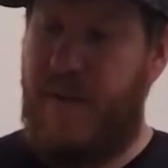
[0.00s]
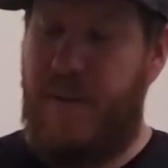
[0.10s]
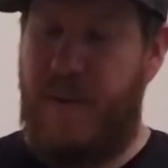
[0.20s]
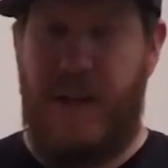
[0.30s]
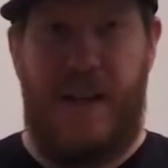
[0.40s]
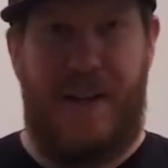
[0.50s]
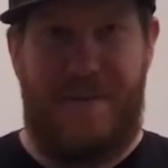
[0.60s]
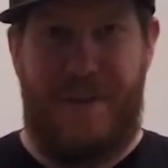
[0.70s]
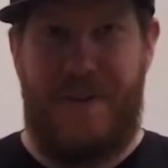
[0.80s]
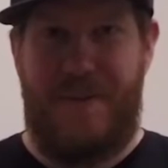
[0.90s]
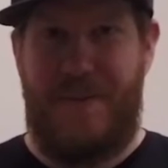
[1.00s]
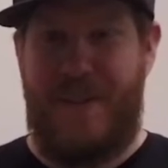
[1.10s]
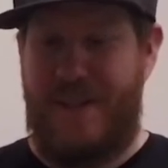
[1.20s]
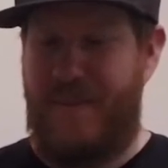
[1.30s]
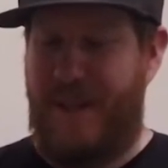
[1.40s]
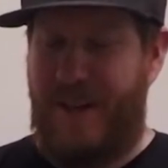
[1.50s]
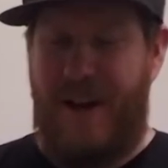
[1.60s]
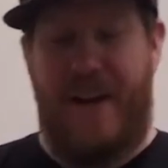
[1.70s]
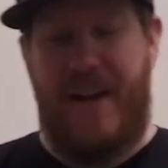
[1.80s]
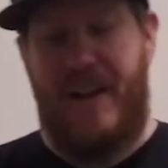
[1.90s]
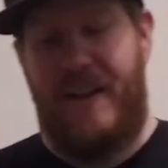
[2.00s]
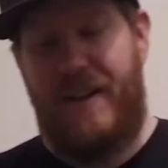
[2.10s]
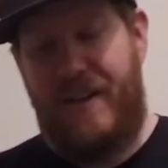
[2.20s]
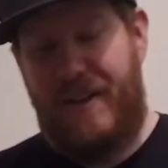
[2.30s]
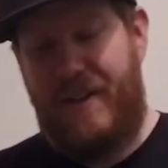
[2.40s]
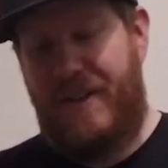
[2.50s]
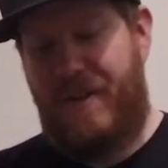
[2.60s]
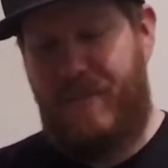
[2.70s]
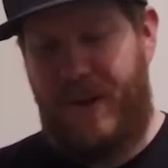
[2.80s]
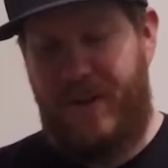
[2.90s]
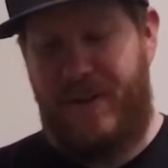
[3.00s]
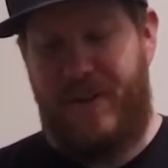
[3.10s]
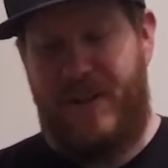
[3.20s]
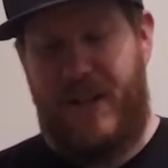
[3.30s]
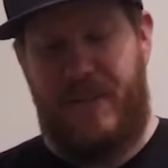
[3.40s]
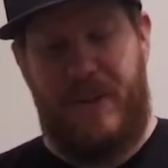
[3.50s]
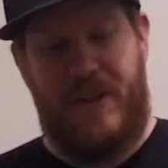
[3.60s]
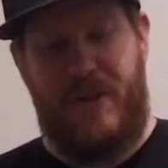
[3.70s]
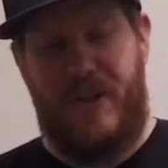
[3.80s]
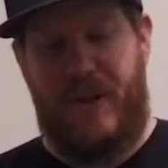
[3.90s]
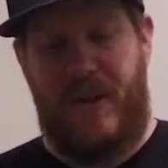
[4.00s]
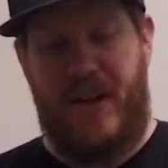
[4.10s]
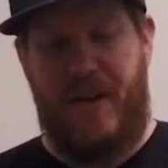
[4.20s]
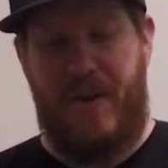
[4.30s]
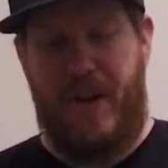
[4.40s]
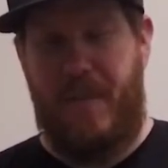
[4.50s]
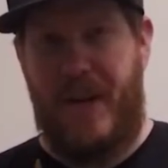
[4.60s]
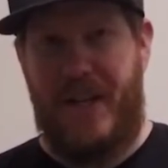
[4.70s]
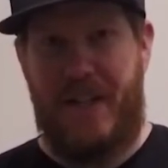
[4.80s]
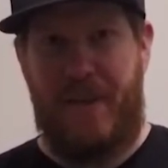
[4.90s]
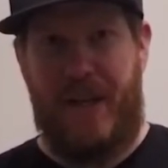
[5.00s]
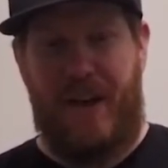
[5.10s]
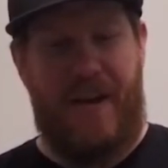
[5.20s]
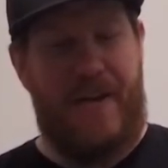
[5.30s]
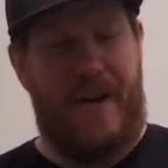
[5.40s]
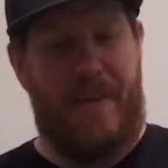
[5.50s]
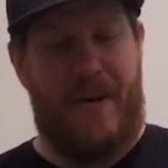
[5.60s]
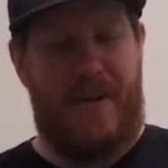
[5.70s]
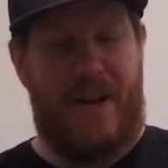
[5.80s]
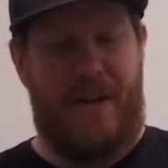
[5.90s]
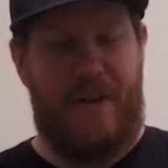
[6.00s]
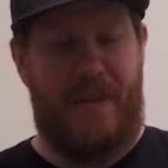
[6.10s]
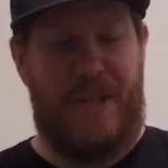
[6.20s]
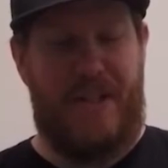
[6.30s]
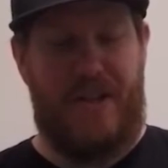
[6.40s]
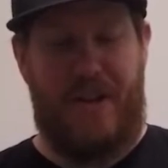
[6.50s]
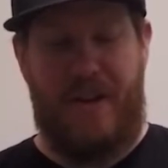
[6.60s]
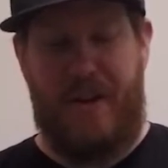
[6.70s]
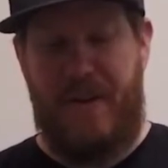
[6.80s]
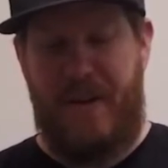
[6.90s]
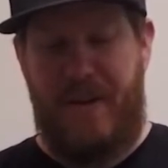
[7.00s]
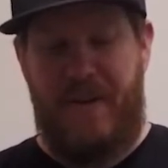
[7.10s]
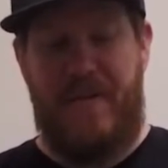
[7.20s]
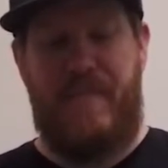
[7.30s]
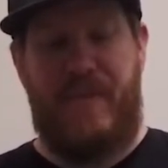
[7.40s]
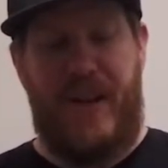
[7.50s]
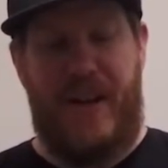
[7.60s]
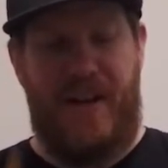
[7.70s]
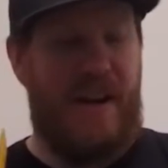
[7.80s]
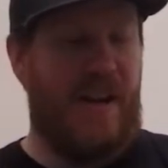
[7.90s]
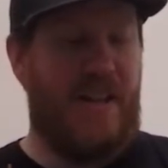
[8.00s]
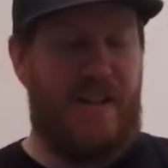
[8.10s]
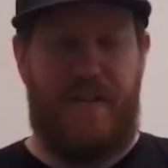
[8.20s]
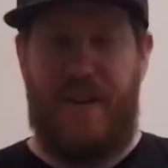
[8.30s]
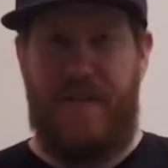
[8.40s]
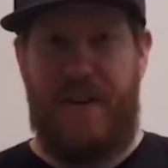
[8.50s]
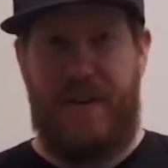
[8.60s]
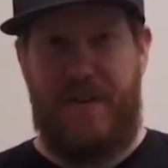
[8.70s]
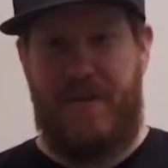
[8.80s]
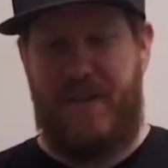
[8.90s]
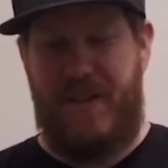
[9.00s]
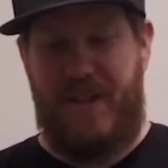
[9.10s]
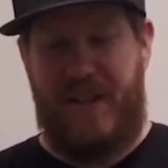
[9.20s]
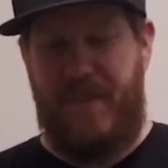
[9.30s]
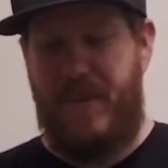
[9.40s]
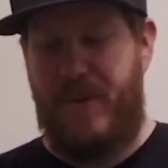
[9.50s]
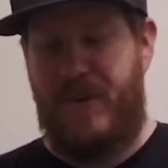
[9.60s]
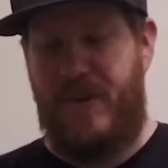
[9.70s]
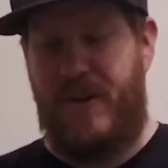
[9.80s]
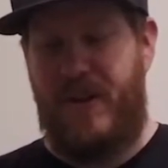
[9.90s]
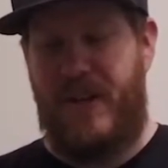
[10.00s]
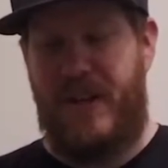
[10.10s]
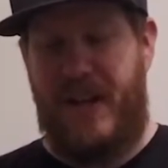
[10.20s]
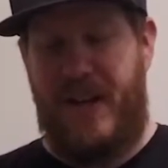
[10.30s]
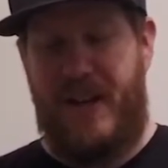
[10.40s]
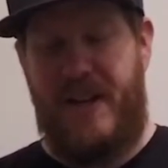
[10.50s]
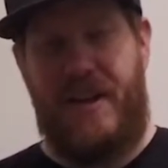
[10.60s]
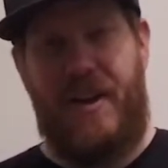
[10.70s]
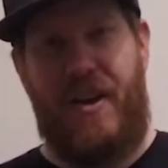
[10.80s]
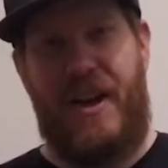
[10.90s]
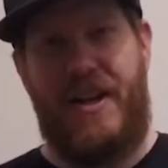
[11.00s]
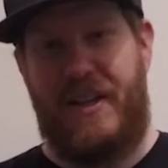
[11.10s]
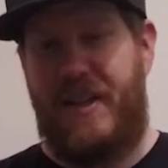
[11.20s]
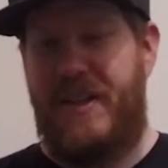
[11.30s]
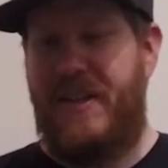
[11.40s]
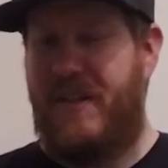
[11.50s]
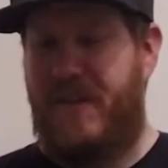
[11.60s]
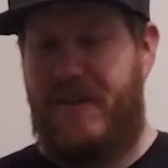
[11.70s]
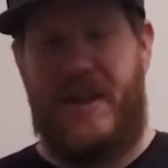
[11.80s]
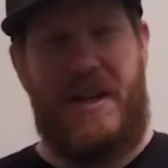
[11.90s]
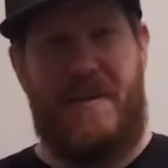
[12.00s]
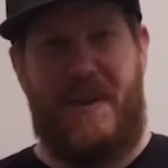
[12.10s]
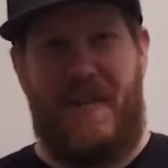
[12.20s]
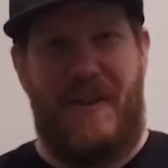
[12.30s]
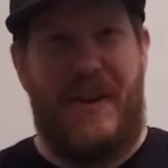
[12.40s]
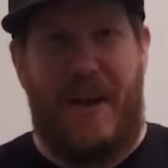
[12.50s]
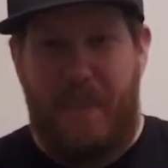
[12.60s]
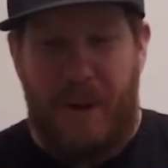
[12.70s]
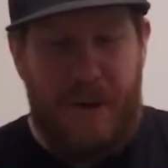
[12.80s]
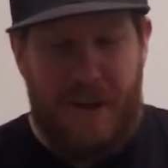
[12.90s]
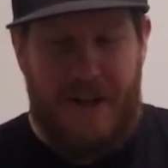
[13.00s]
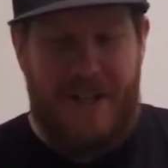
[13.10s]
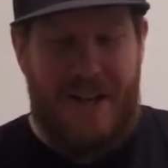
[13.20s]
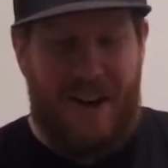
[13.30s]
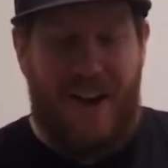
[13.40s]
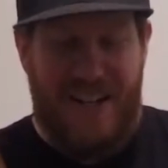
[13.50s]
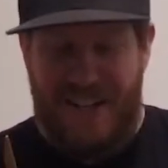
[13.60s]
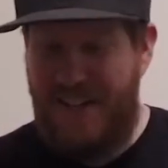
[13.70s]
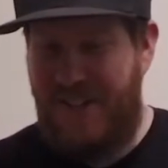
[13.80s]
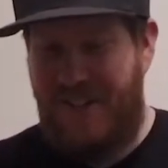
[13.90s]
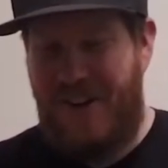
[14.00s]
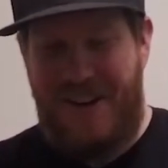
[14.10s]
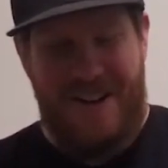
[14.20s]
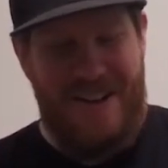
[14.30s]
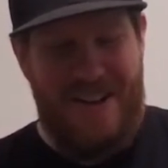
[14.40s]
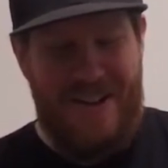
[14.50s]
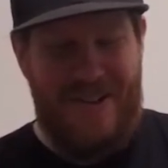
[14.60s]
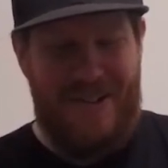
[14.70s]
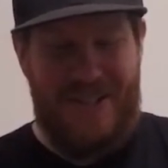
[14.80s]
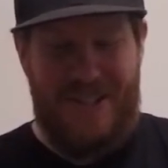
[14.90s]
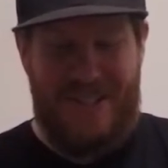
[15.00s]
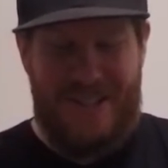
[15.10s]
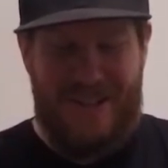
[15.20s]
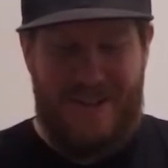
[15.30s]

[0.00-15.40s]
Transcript: And yeah, they feel reasonably light, but I suppose you also want your pegs to be lightweight, but you want them to be strong, and they definitely feel like more strong than they are light. Well, they feel like both, actually, light and strong, which is